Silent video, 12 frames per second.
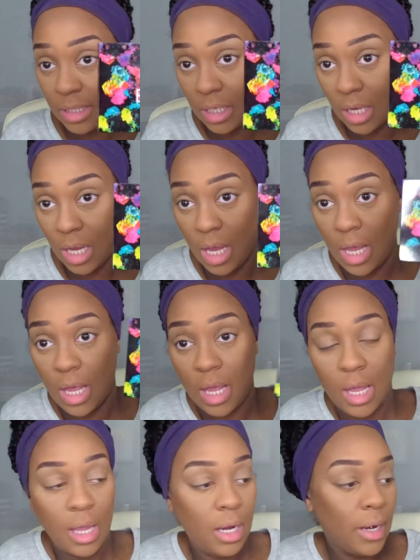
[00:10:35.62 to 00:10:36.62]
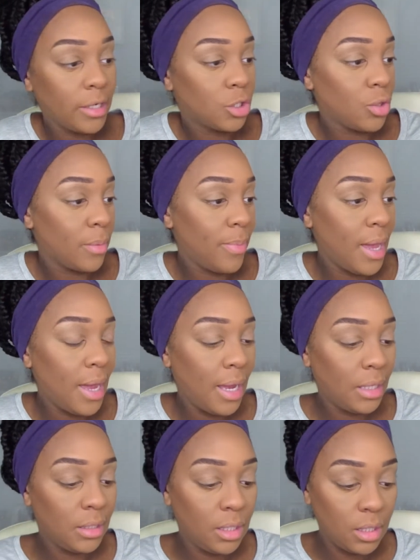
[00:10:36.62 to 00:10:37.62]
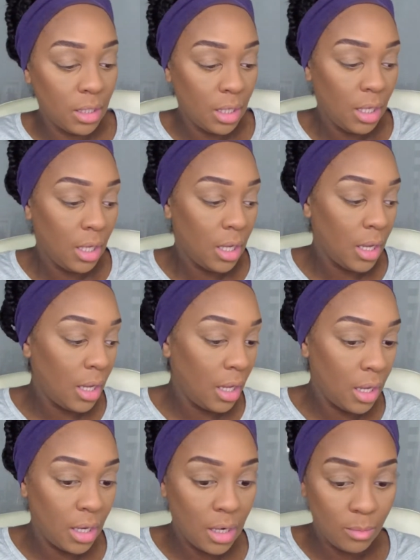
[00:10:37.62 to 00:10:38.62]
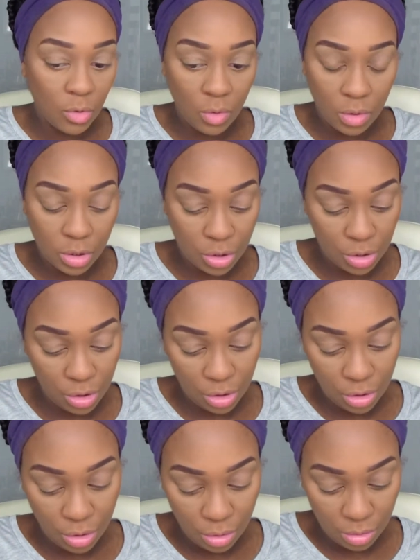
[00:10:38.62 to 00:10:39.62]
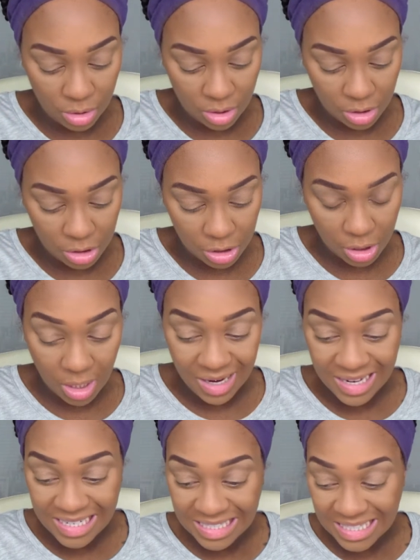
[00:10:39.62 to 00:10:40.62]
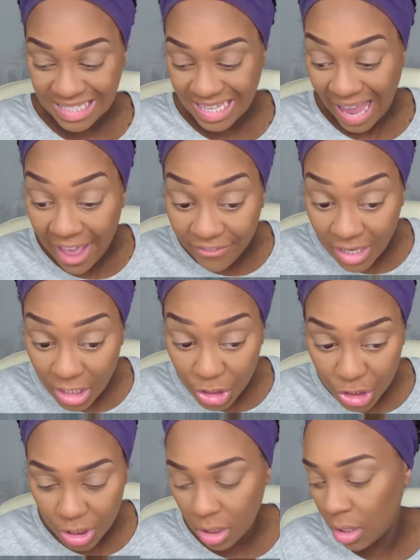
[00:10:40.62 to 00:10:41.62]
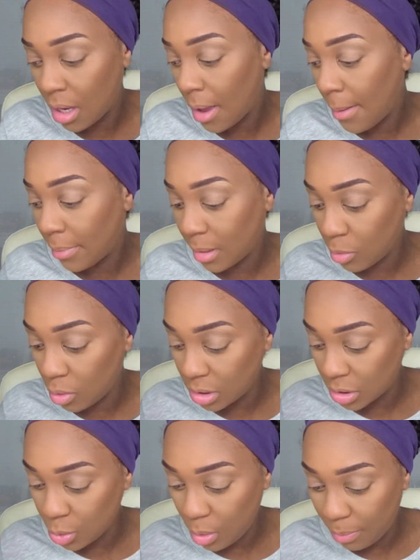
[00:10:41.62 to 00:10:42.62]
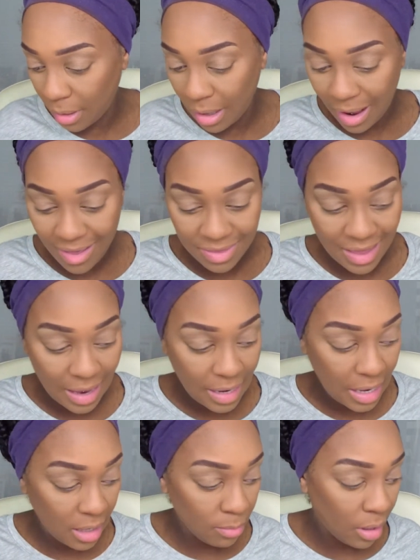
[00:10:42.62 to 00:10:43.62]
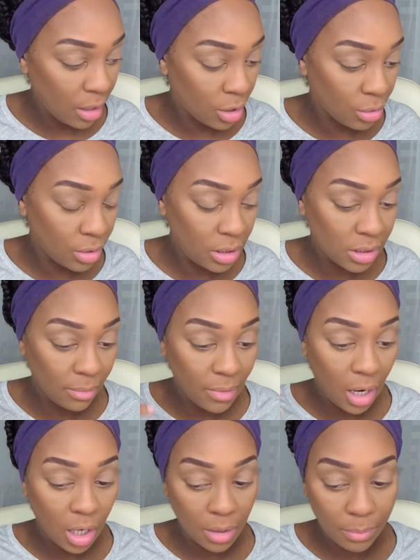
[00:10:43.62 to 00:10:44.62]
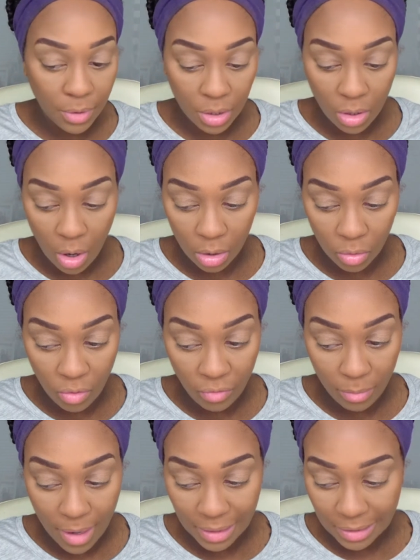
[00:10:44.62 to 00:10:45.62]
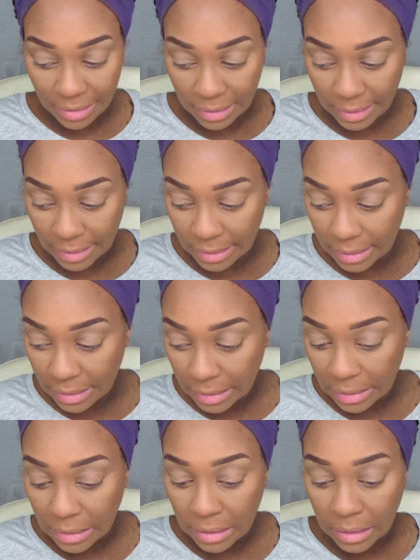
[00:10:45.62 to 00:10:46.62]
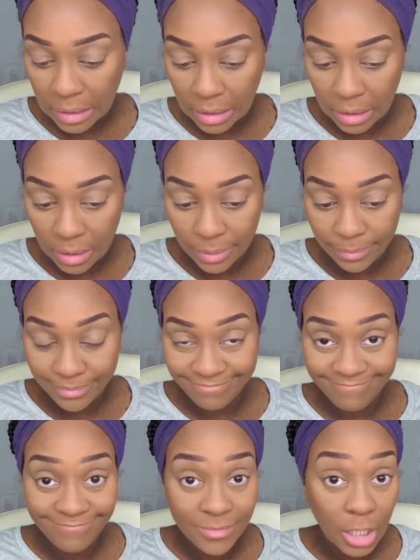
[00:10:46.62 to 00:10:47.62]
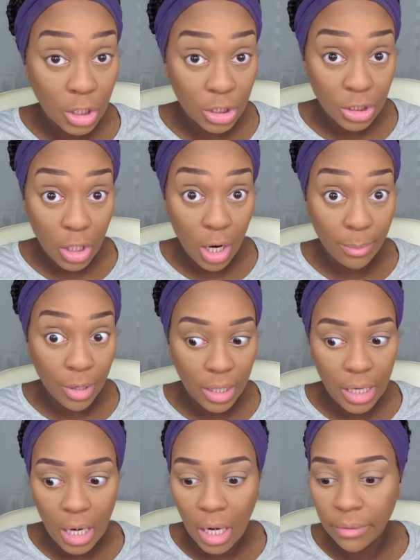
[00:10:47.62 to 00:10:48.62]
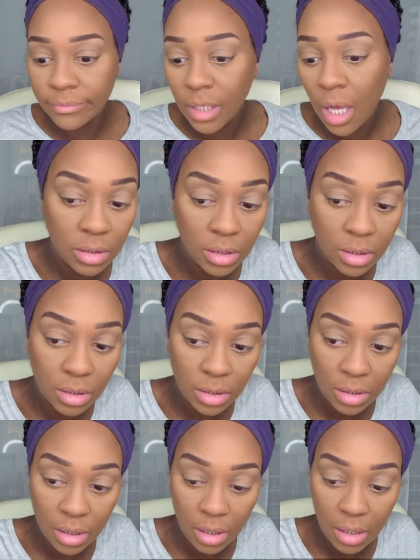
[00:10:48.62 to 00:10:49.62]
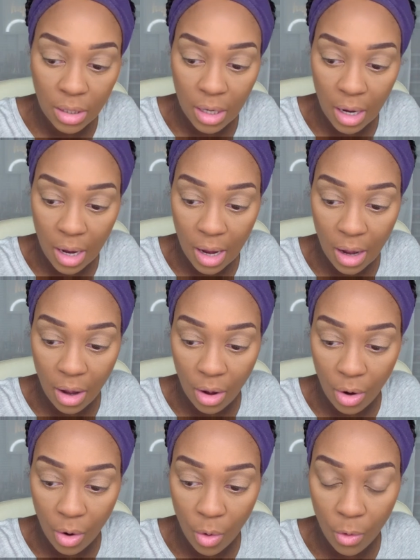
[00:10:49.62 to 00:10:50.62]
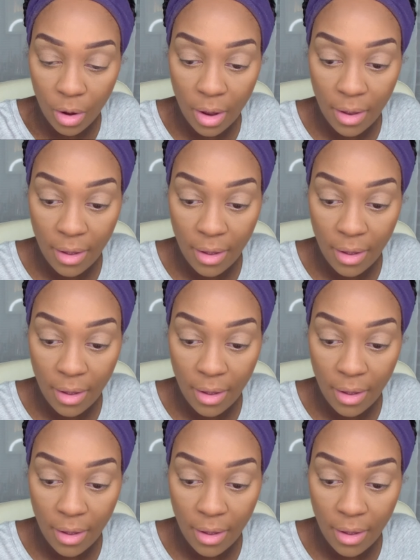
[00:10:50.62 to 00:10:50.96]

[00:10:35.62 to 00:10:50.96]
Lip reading: Decay Electric Palette, And I'm going to use the shade Savage, but I'm going to apply that in my crease. I'm not going to put it all over my lid. Sorry, Brittany. See how